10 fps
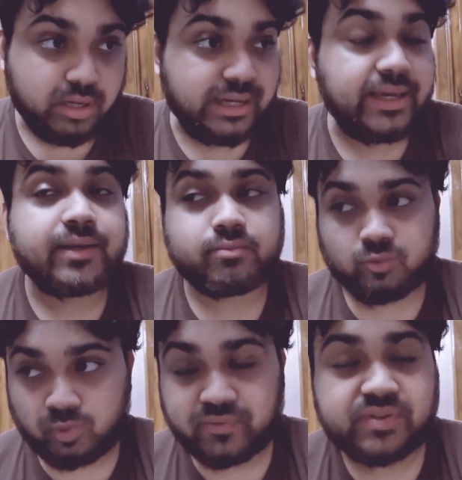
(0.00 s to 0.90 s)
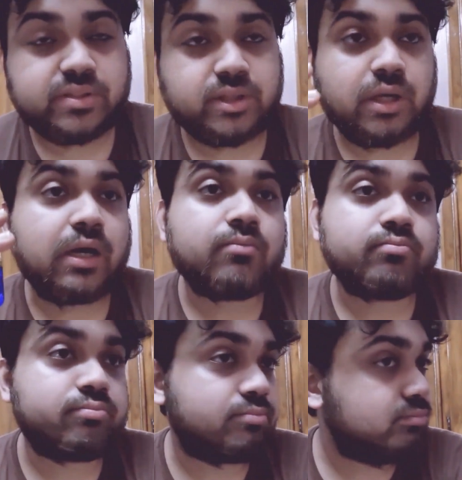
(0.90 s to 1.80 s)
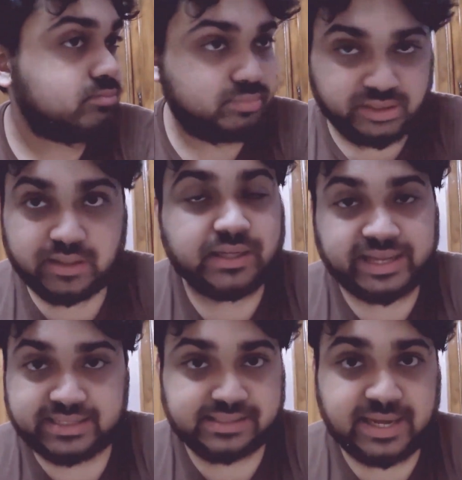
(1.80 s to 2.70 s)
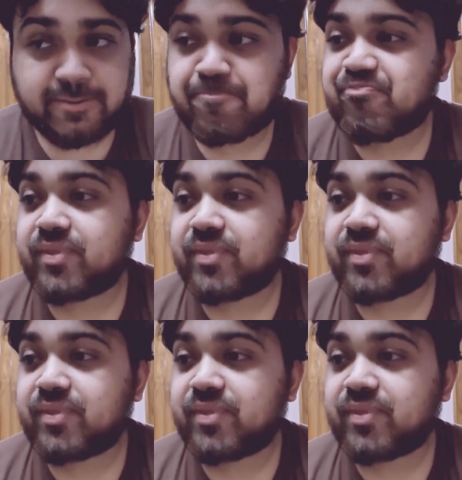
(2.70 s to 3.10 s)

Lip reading: I get whiffs till the next day.